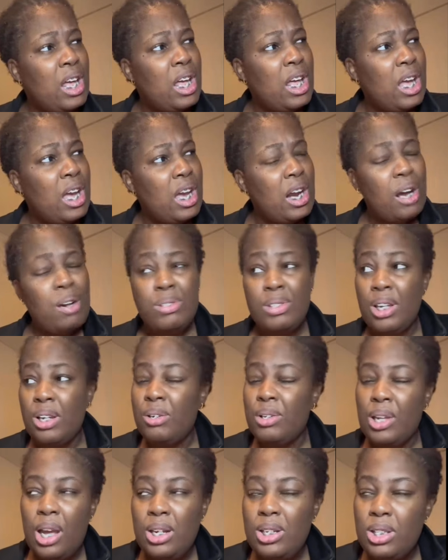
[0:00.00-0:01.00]
And I was like,
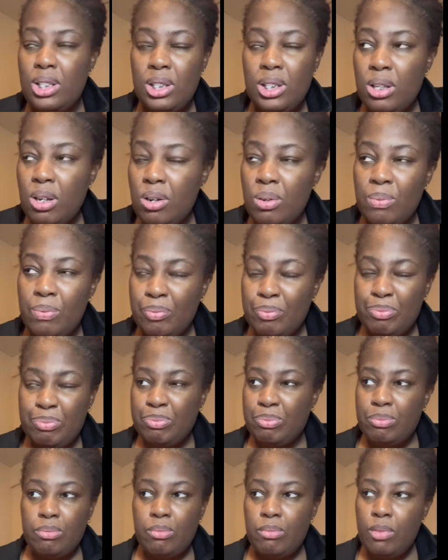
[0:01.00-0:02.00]
okay, I just need to go.
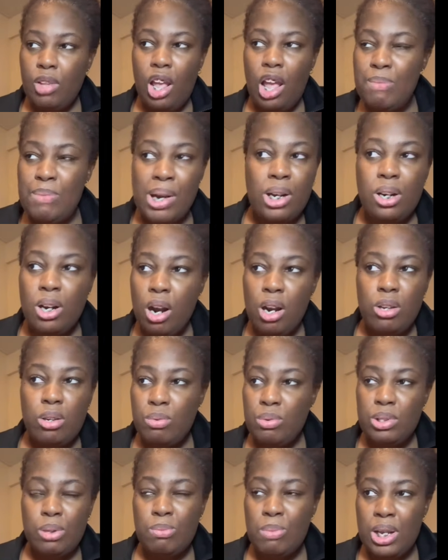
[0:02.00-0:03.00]
I'm not going to argue with
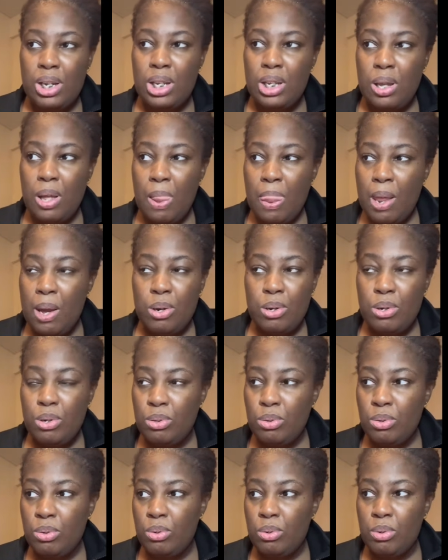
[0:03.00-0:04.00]
somebody
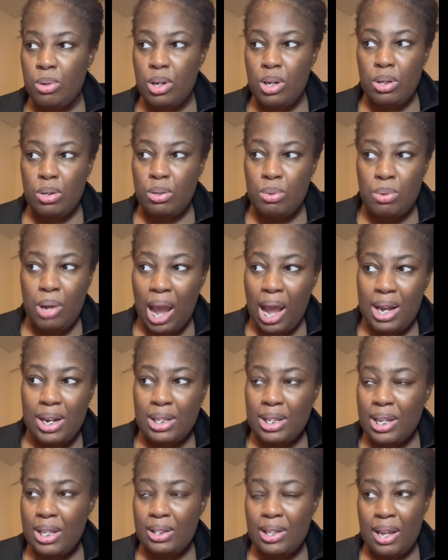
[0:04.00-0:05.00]
who had to
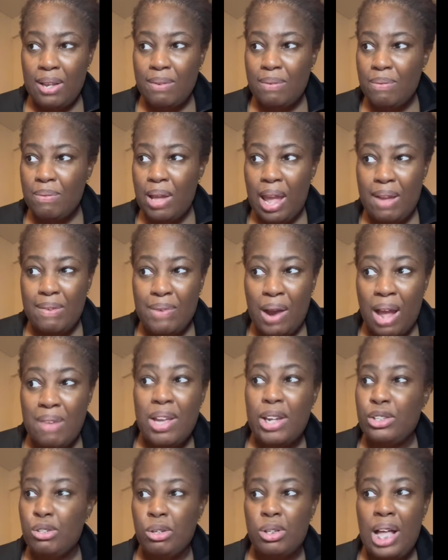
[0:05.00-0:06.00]
get like 5
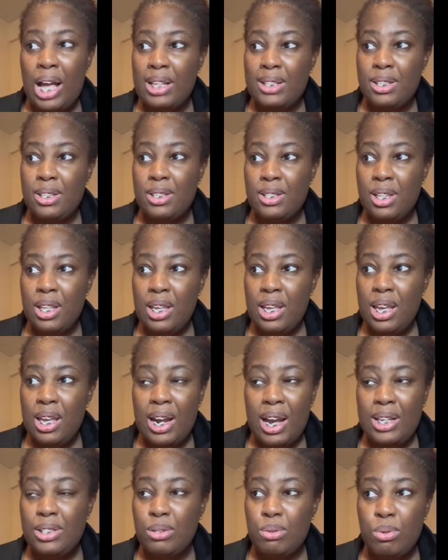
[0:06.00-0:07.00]
extra classes in
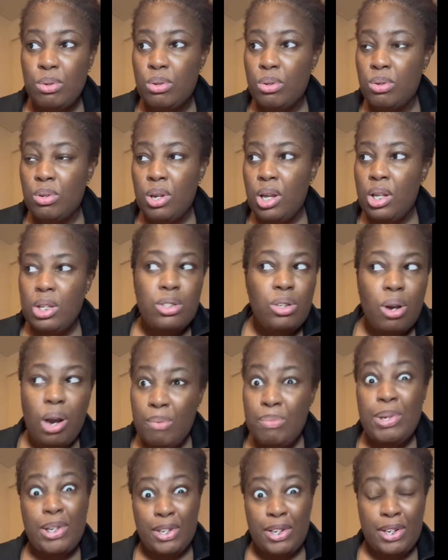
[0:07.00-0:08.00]
high school. So I'm
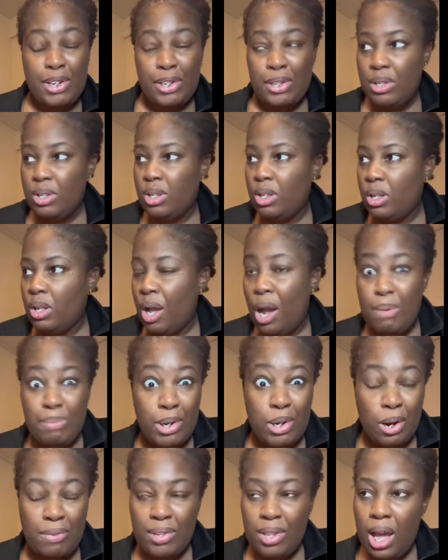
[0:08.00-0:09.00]
good. I'm good
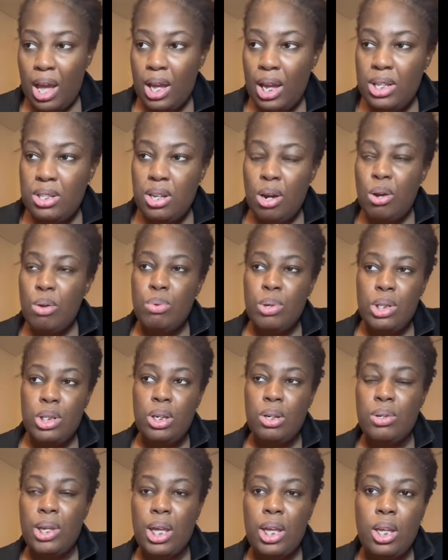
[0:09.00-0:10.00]
off of that. I said, oh, really?
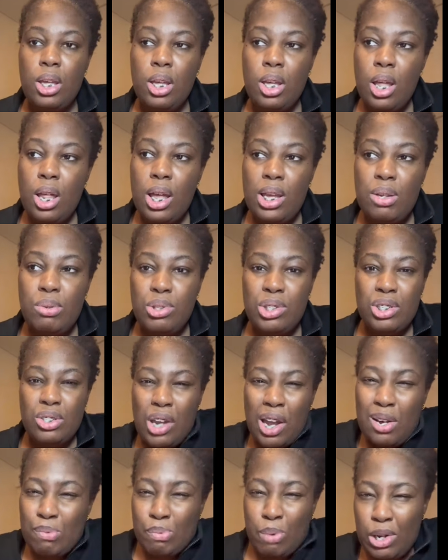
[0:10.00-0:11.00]
Okay. And he was just
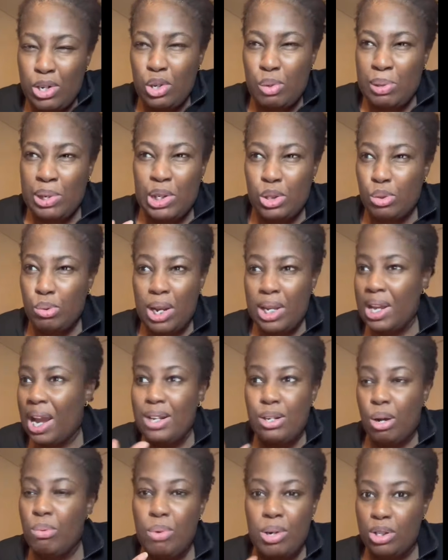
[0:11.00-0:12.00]
kind of pressuring me to drink. I
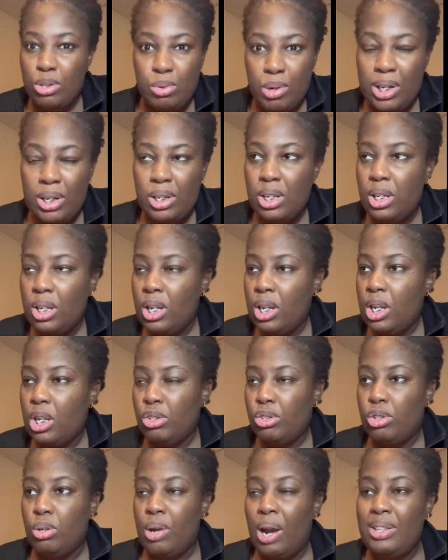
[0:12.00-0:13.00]
don't want to drink.
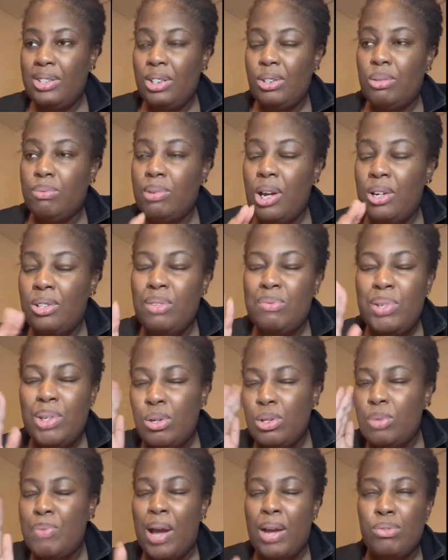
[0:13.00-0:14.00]
So I told him, oh, let me go to
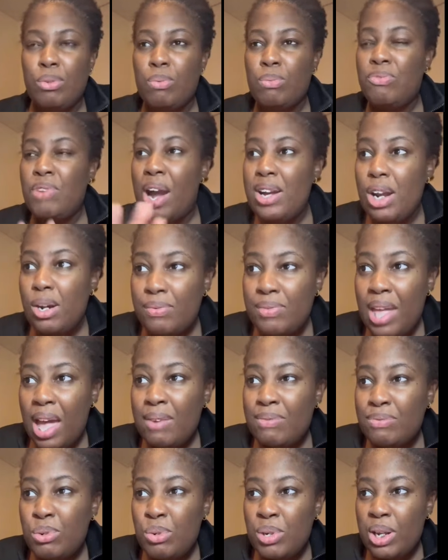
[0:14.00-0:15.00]
the bathroom. Find out if they have
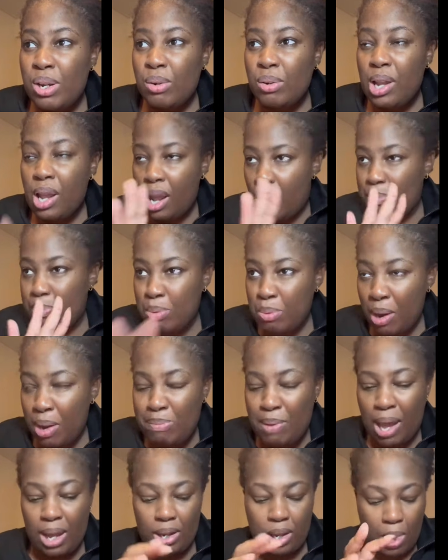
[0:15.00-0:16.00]
food here, okay? I'll be right
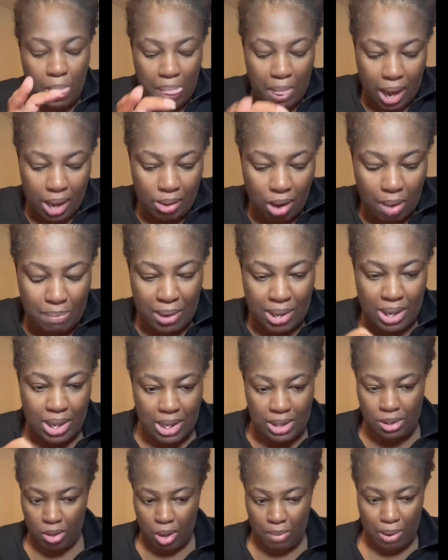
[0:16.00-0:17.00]
back. I grabbed my keys.
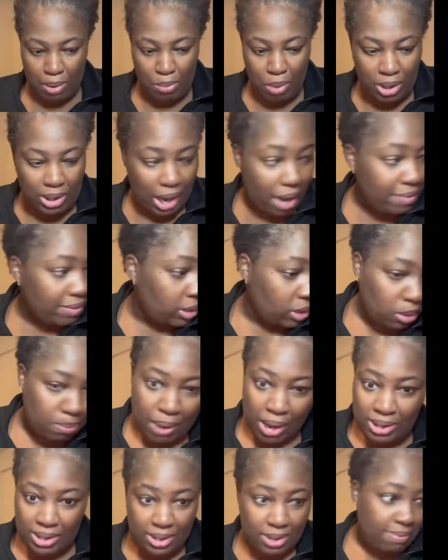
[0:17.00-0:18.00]
I grabbed my wallet. I even looked back
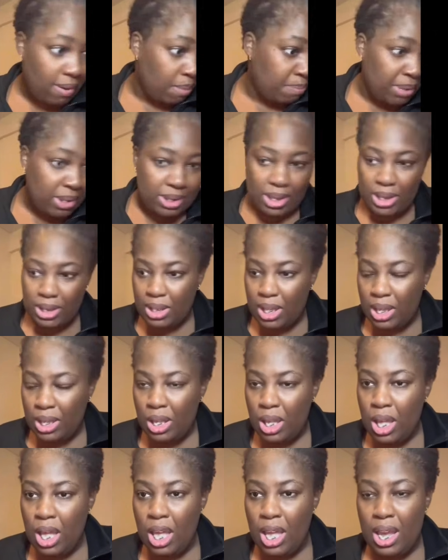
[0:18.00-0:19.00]
to see if I missed anything.
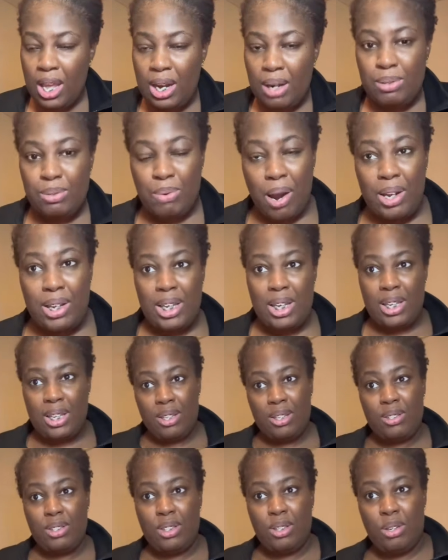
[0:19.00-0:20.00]
And I was walking
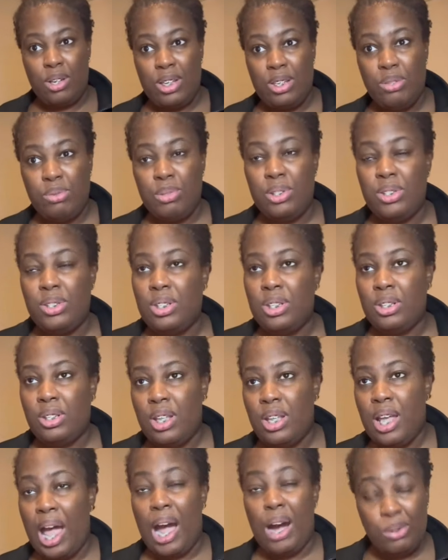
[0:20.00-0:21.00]
to the entrance,
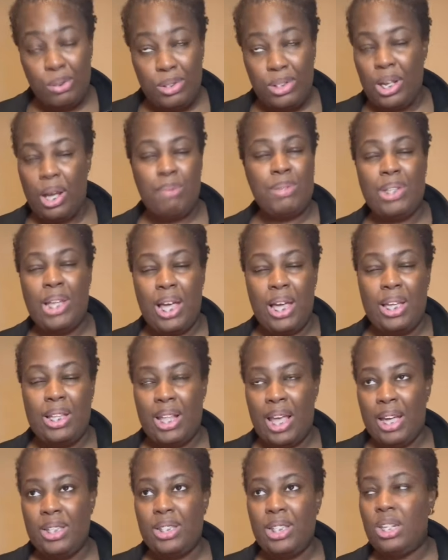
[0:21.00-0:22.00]
the
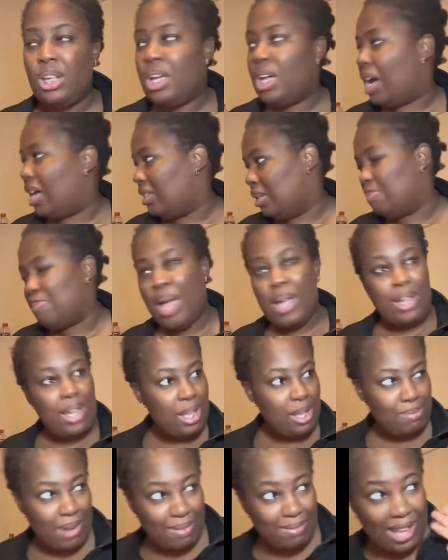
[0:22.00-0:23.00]
exit. I looked back at
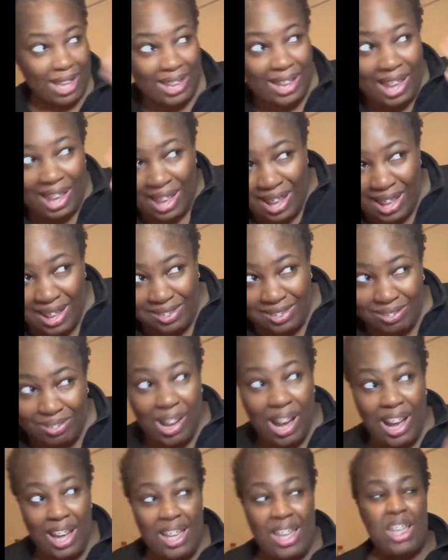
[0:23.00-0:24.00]
him. I'm like, bye.
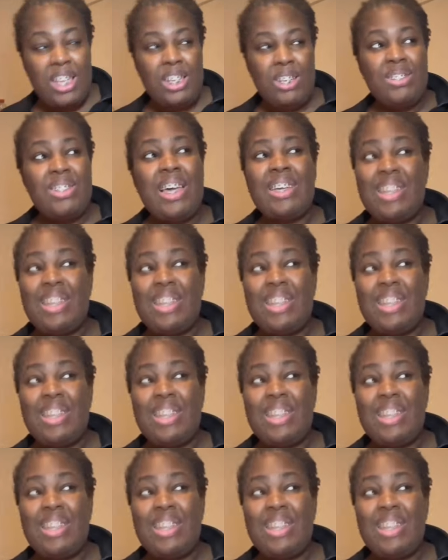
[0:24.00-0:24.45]
He was like,